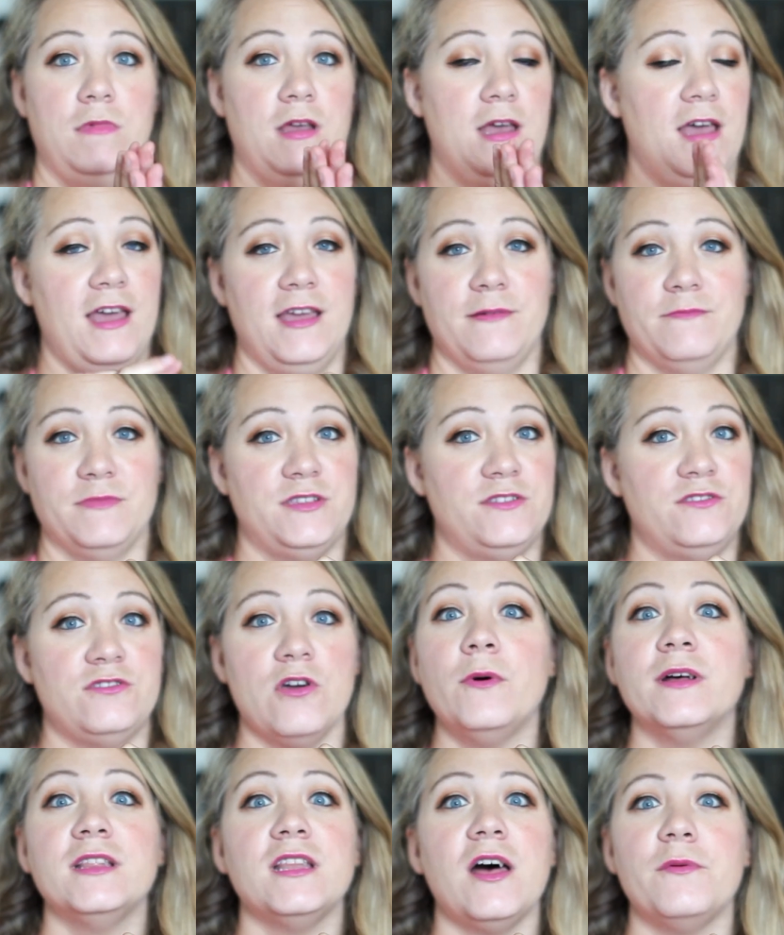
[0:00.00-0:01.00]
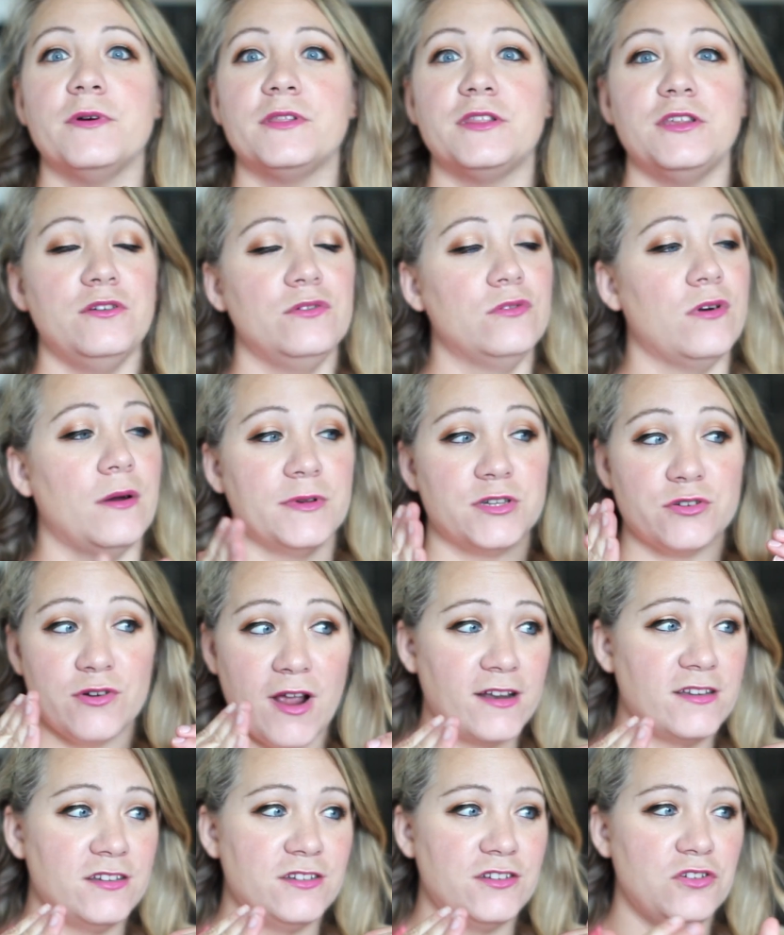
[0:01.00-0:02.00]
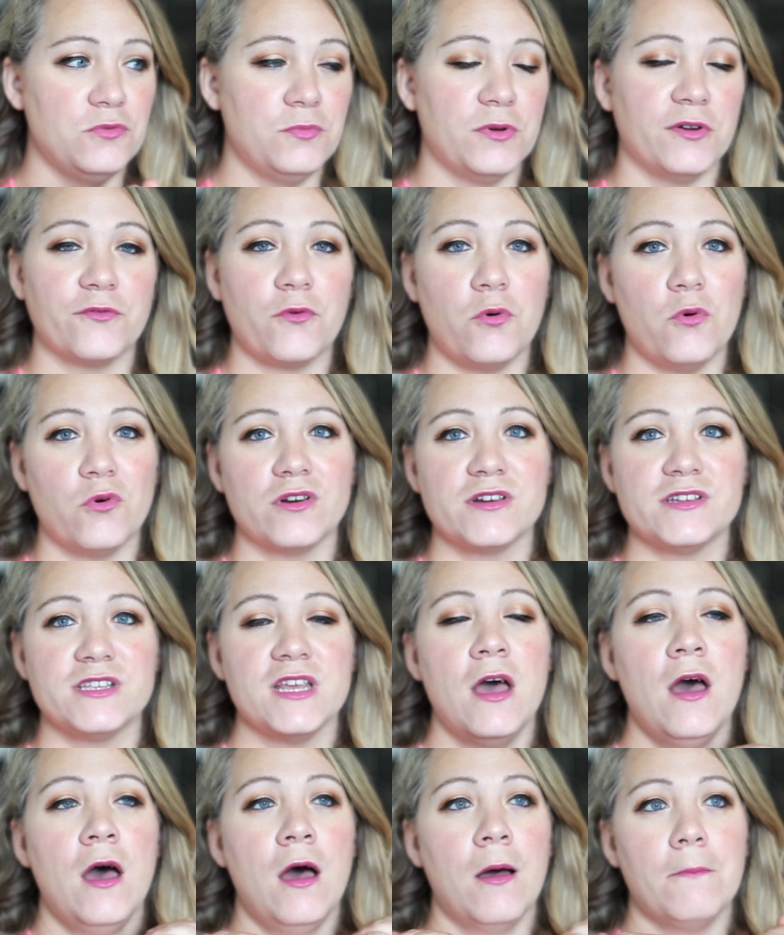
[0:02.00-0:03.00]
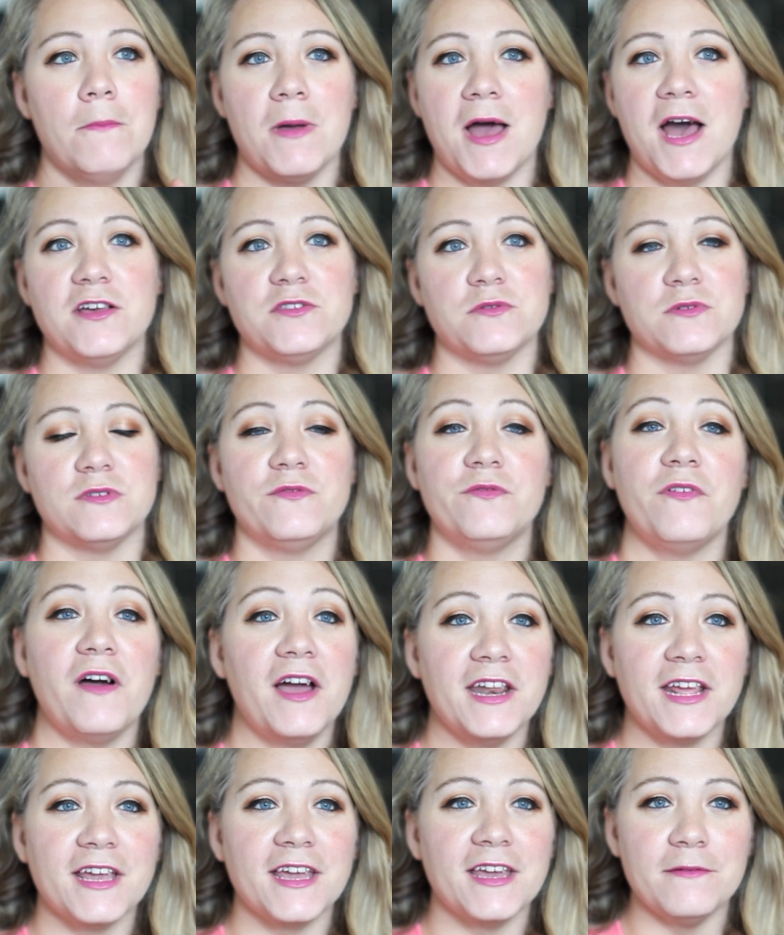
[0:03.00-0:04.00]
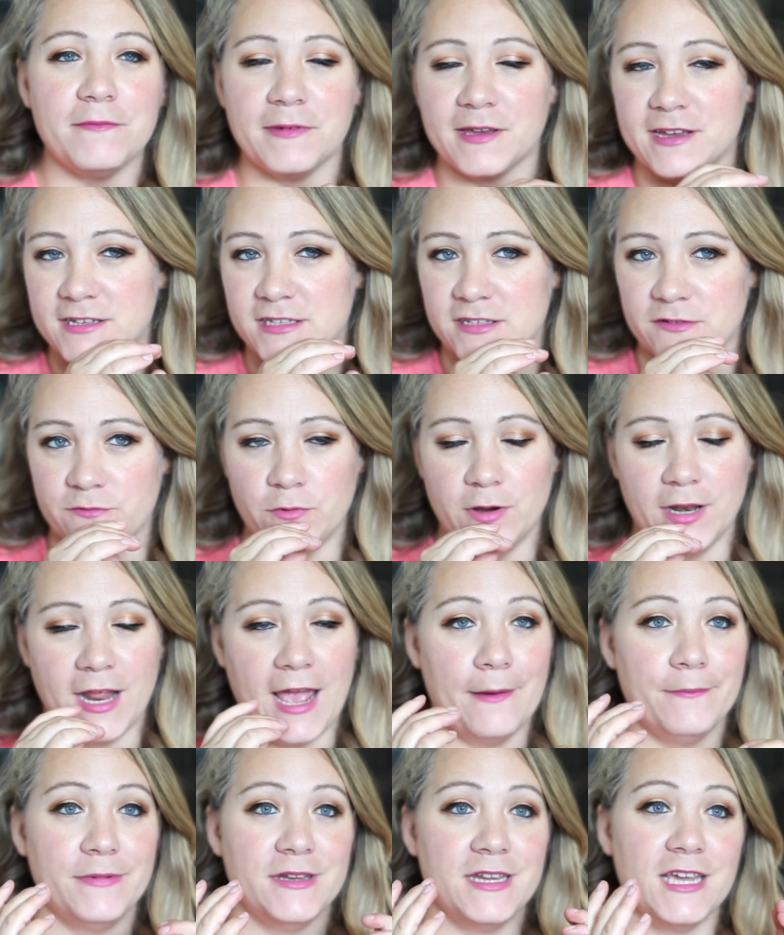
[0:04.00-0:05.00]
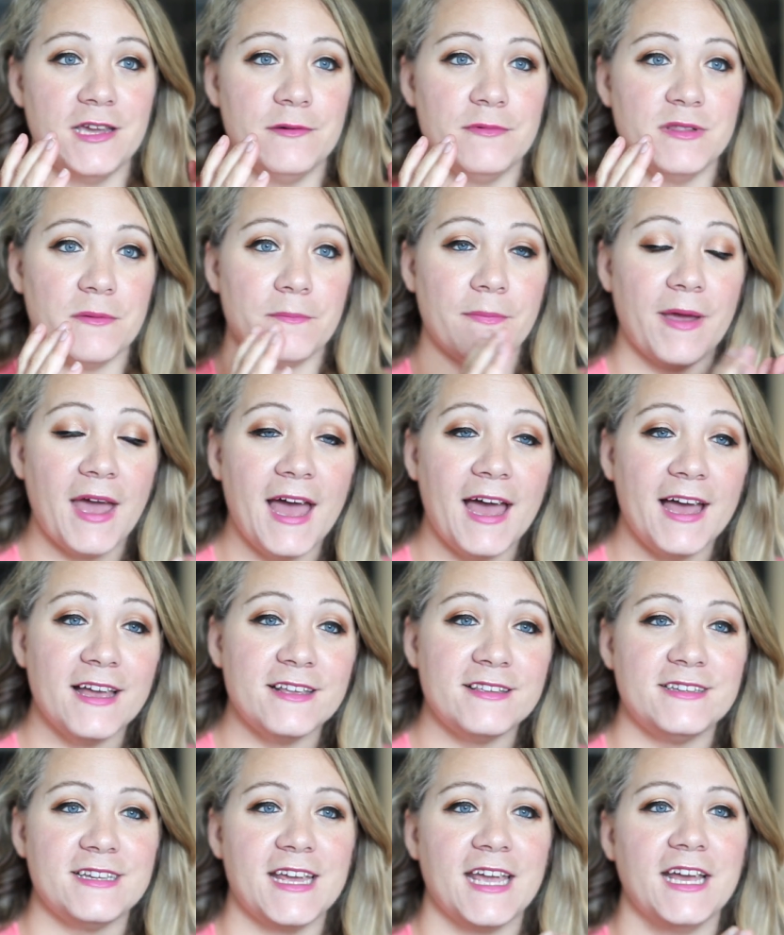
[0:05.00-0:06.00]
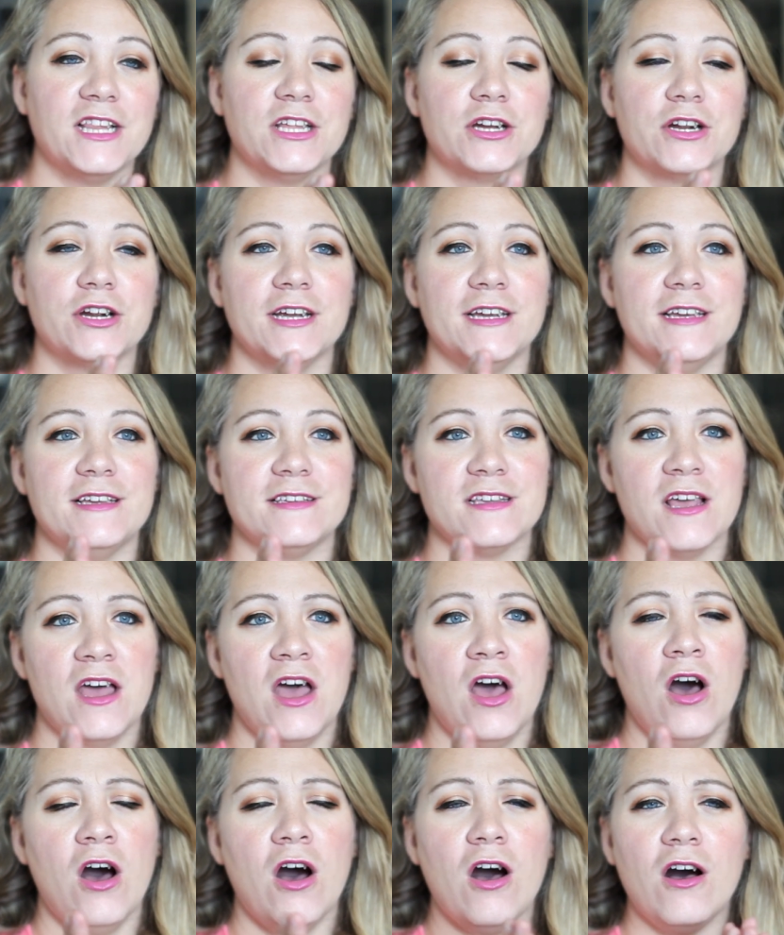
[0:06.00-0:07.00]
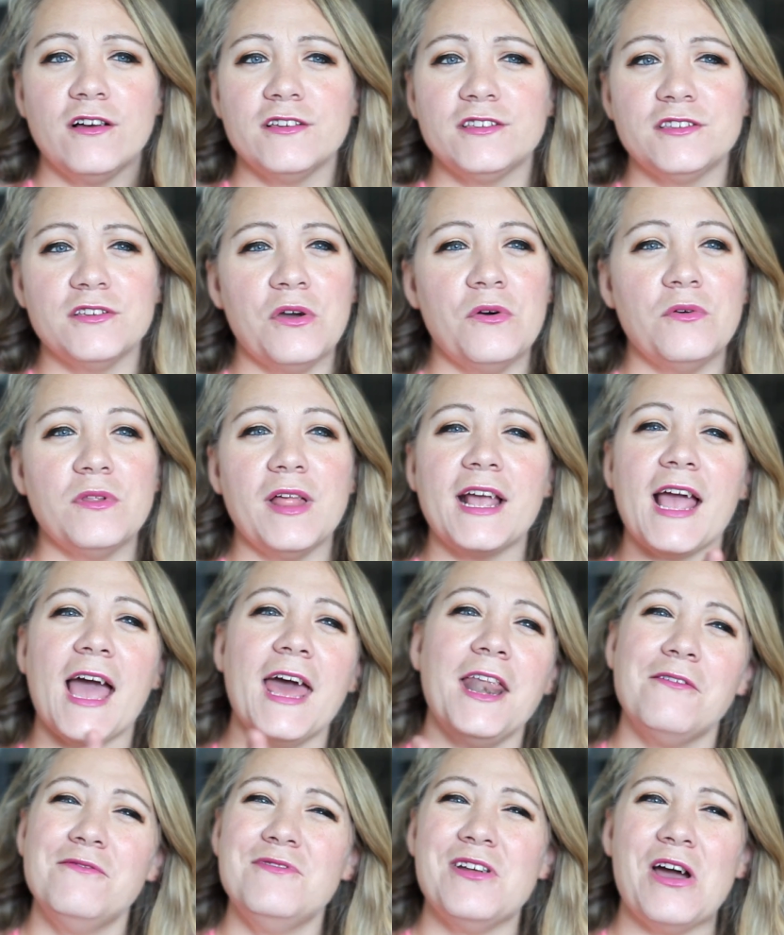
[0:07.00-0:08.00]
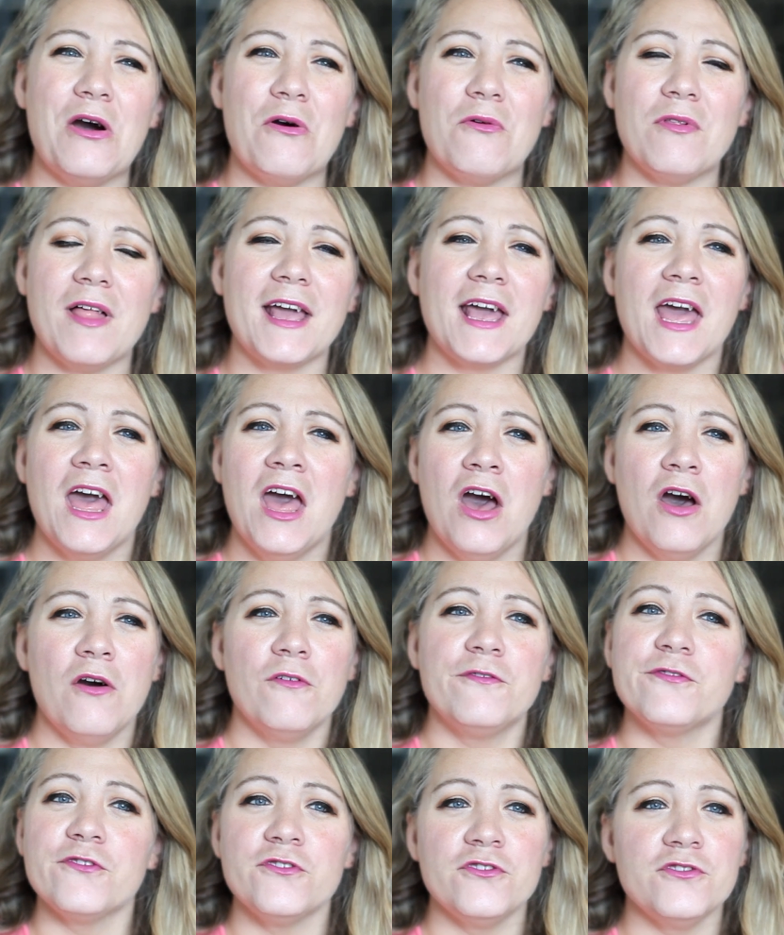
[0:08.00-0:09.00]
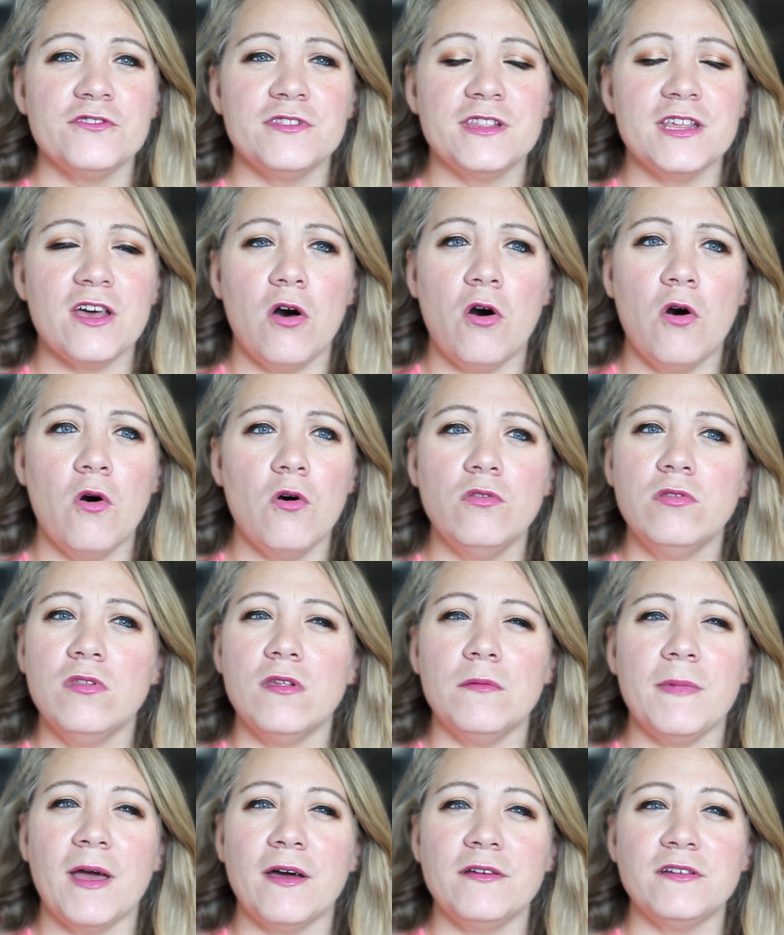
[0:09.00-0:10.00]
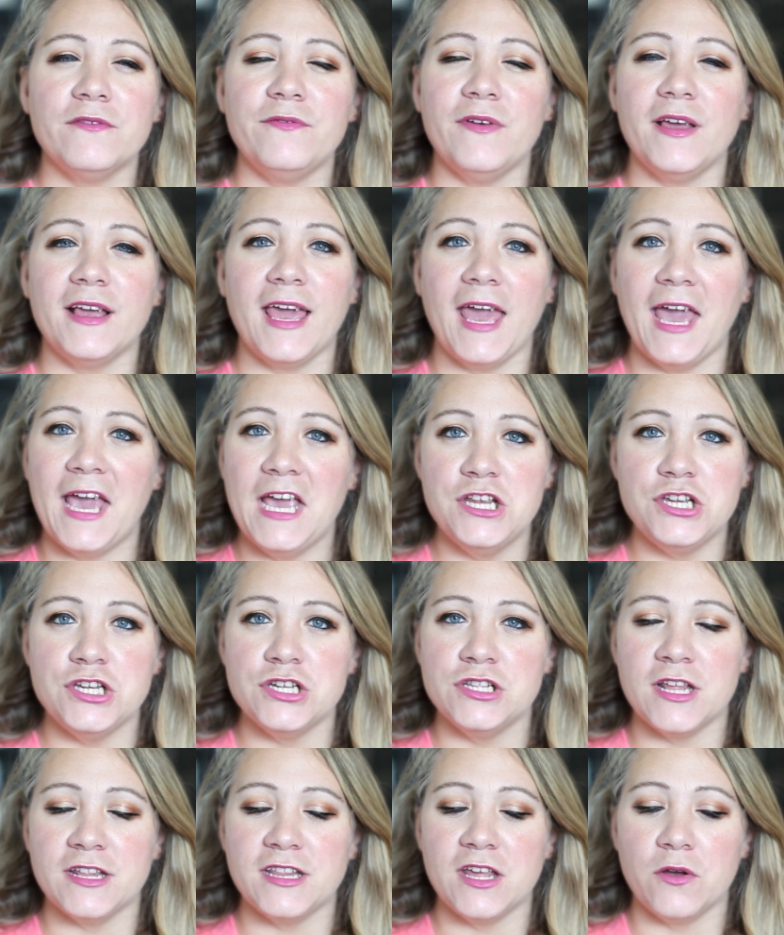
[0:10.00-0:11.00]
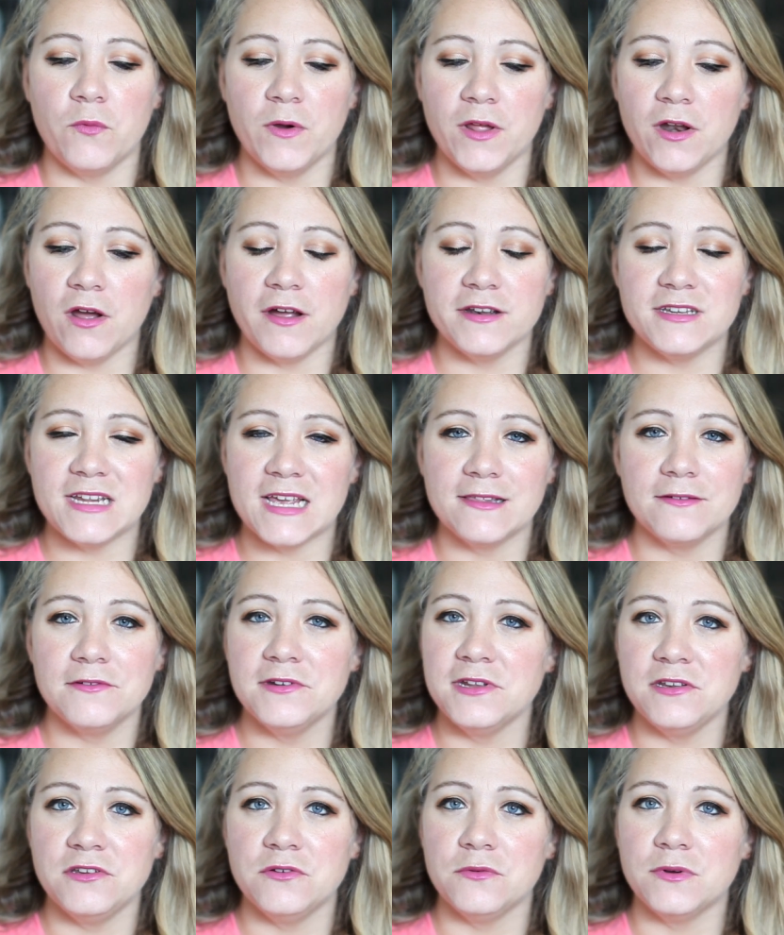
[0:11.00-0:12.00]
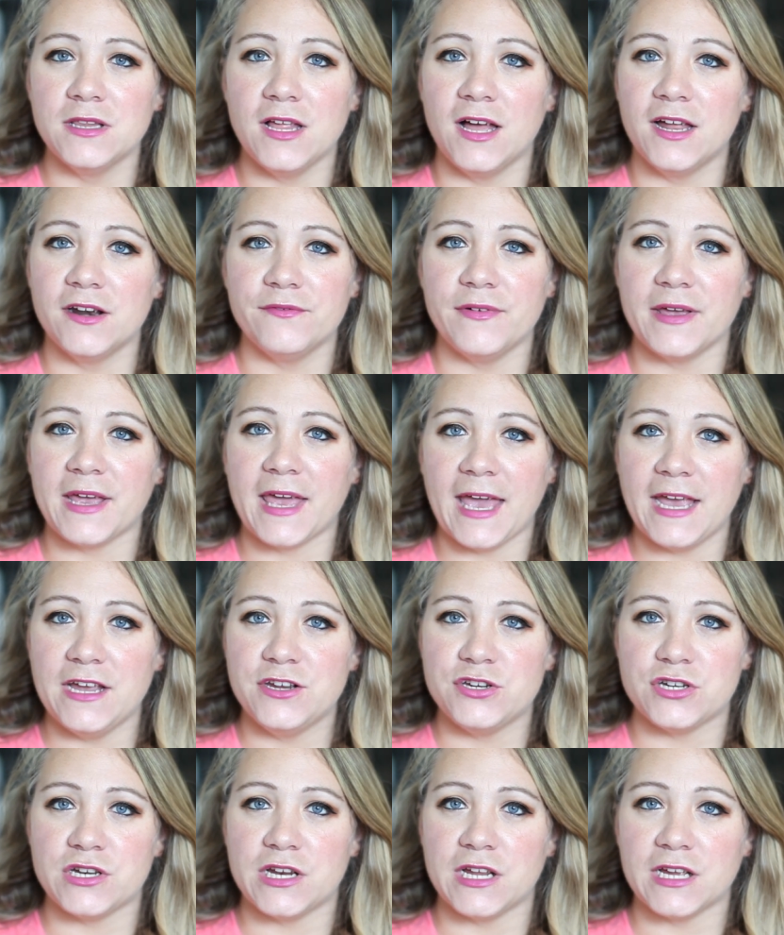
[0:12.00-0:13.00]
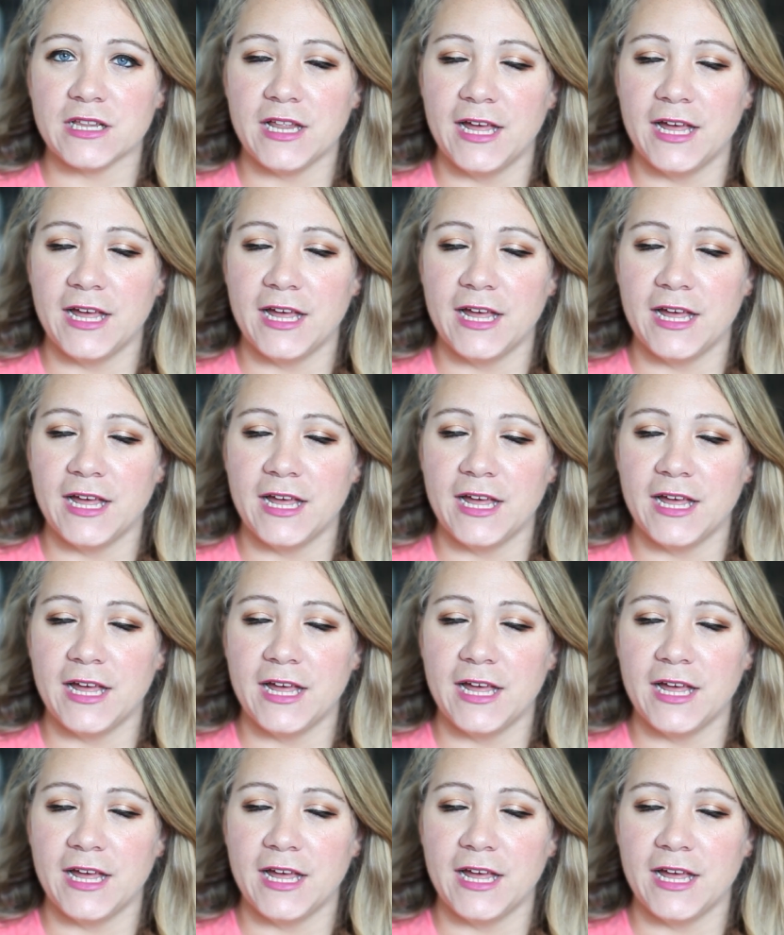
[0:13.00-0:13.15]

I'm so in love with you, I'm attracted to you. But of course, Miles was fighting it because of what happened to him in the past. Taylor is also like, I don't know, like for the whole amount of vacation that they went on, Taylor didn't do a lot of vacationing.